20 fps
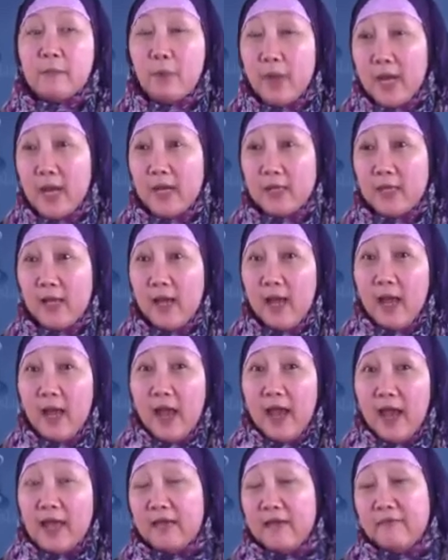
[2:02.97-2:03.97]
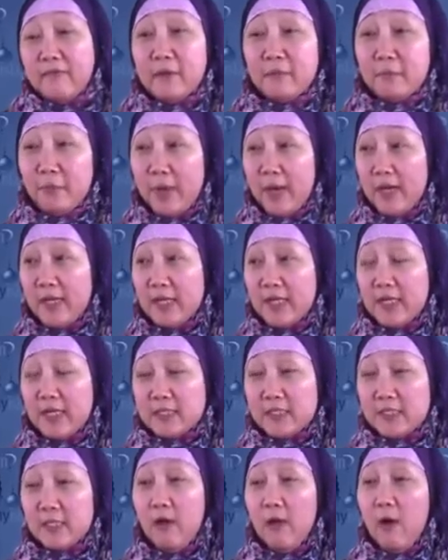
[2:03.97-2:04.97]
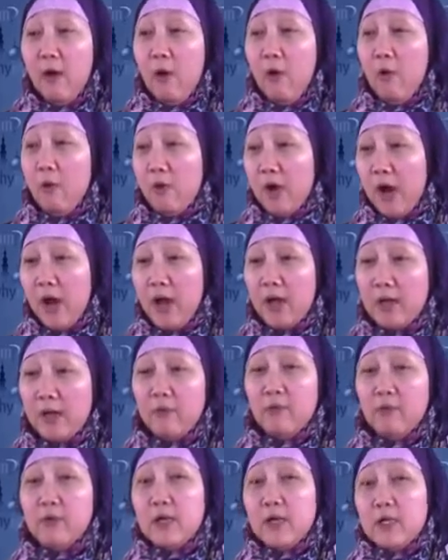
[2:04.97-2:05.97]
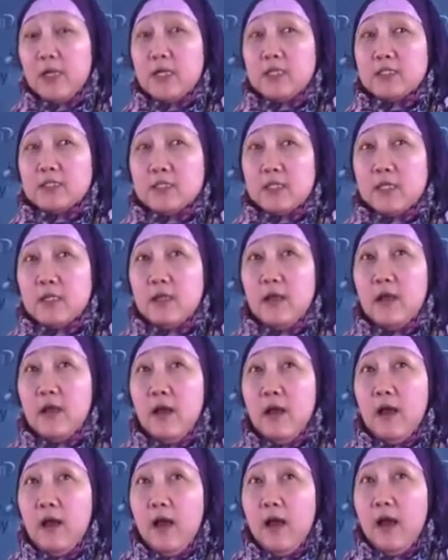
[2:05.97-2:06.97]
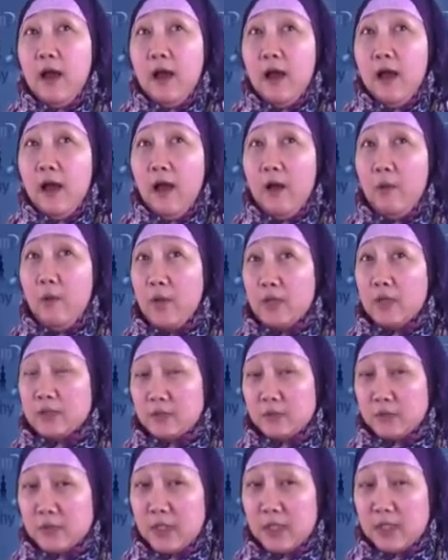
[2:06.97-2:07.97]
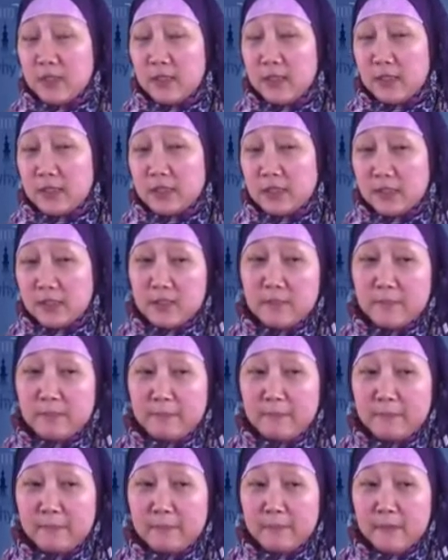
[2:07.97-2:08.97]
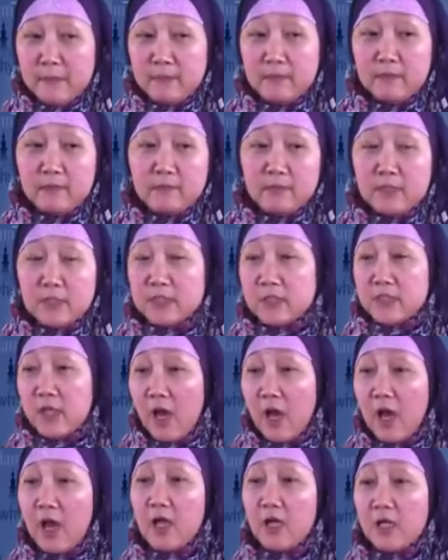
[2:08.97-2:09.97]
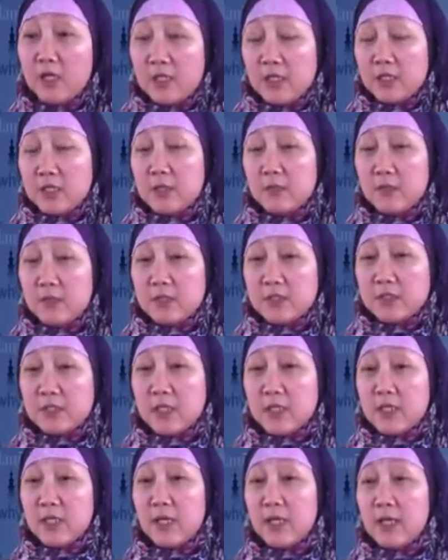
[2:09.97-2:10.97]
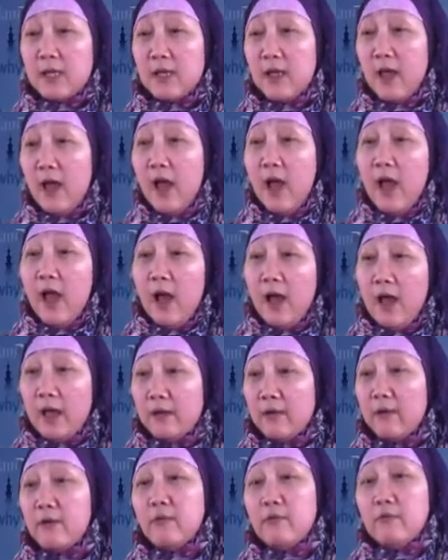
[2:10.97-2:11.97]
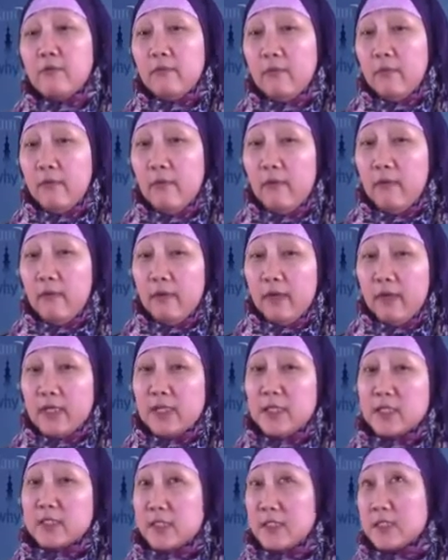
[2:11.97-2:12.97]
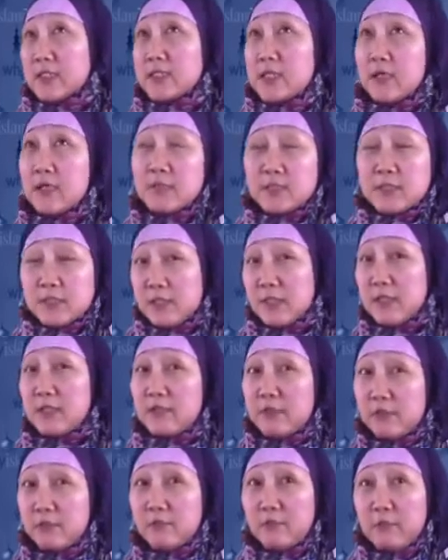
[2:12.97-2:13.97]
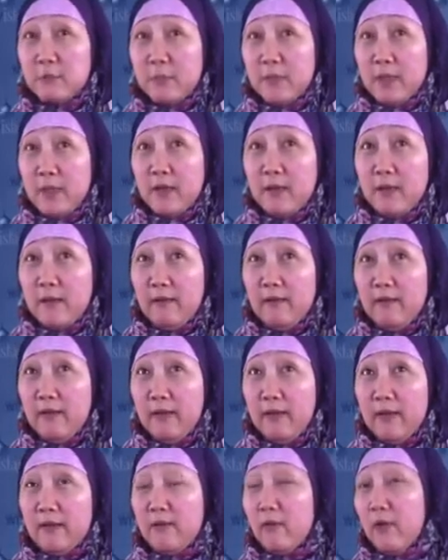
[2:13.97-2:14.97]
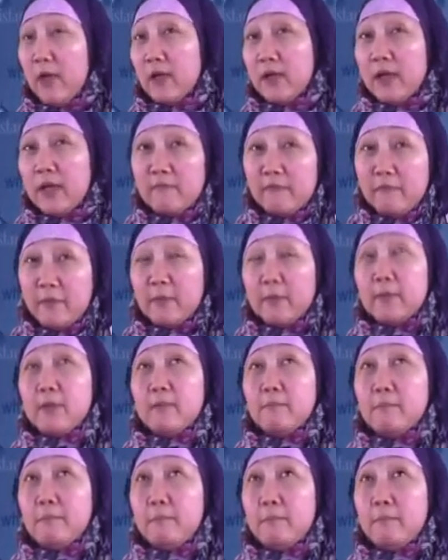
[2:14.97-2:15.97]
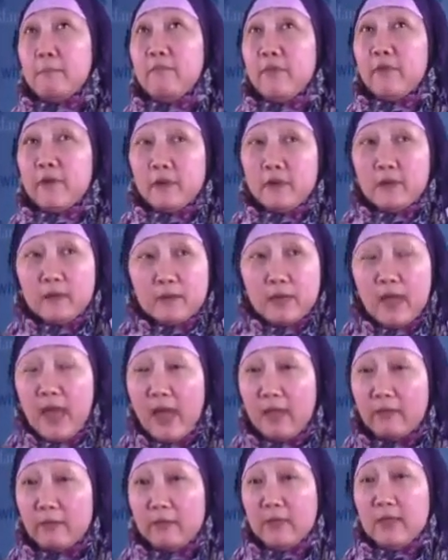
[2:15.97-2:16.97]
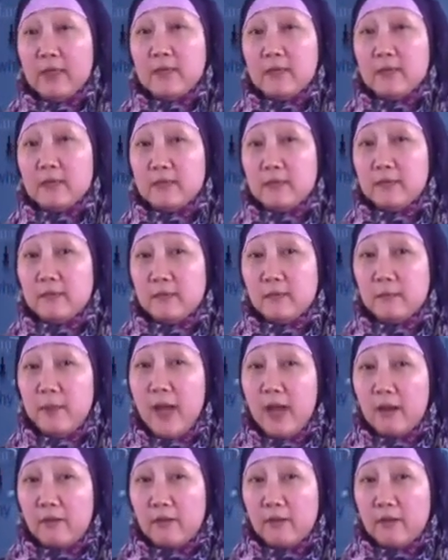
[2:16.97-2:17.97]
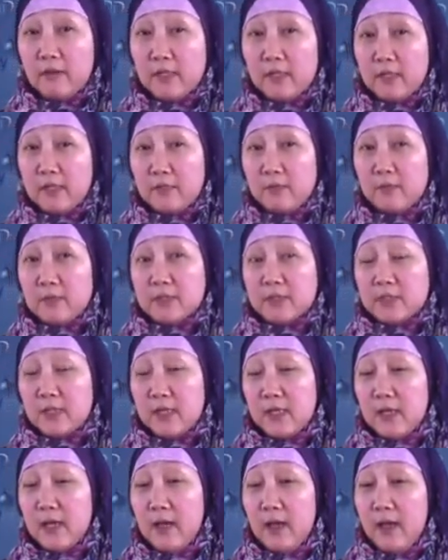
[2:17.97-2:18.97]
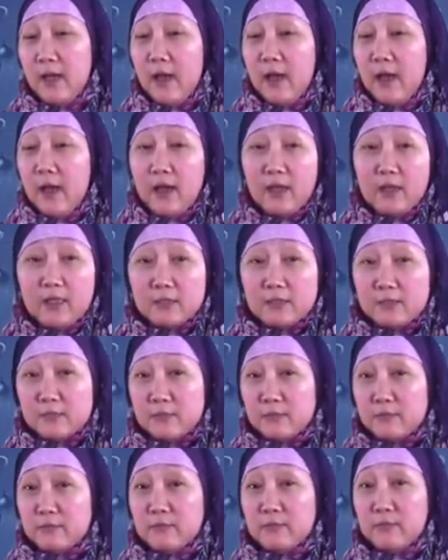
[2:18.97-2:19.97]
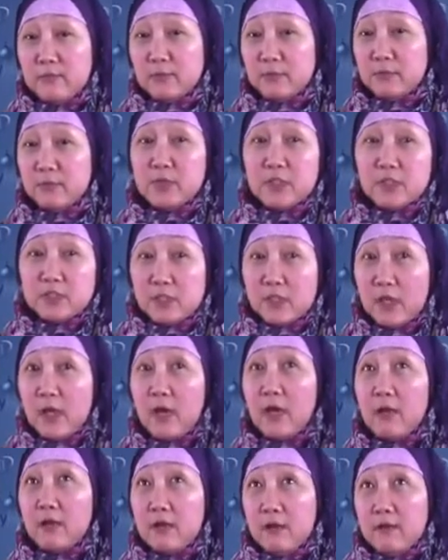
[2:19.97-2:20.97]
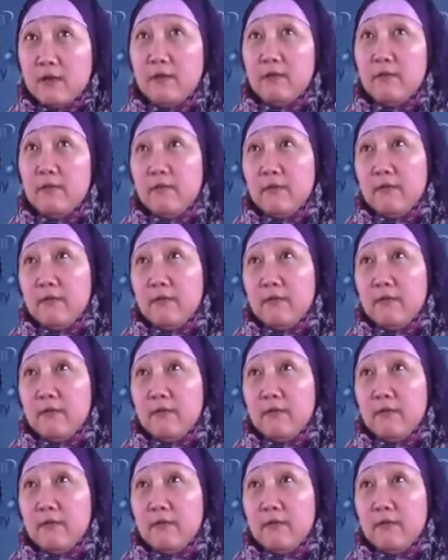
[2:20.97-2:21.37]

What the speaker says: I even prayed, and I said, oh God, I said, I want to take this, the Shahada that they were saying, and I know it is the same, it's still you, but I know I came from a very Catholic, background, and I was like, I need to do the Shahada.